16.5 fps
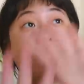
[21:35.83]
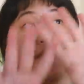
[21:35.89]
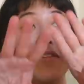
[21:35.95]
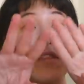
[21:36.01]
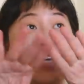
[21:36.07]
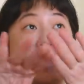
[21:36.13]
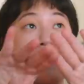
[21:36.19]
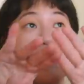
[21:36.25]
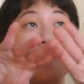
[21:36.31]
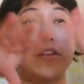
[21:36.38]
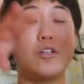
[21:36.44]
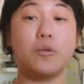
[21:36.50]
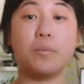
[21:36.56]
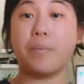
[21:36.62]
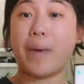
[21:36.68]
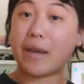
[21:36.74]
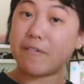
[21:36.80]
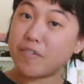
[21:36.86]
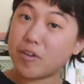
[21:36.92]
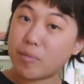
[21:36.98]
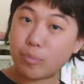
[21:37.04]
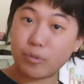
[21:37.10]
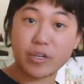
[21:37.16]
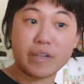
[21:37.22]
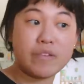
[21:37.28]
the little
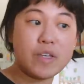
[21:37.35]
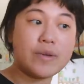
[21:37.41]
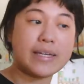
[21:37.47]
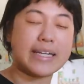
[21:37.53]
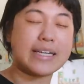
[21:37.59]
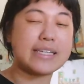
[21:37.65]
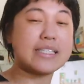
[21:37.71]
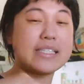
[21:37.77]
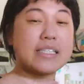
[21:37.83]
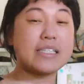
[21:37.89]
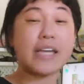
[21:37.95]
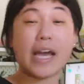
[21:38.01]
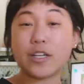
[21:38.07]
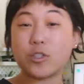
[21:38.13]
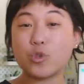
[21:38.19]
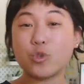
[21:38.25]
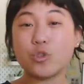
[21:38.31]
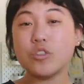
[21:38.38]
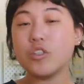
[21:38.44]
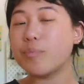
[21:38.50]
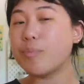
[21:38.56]
benefit preview and I scheduled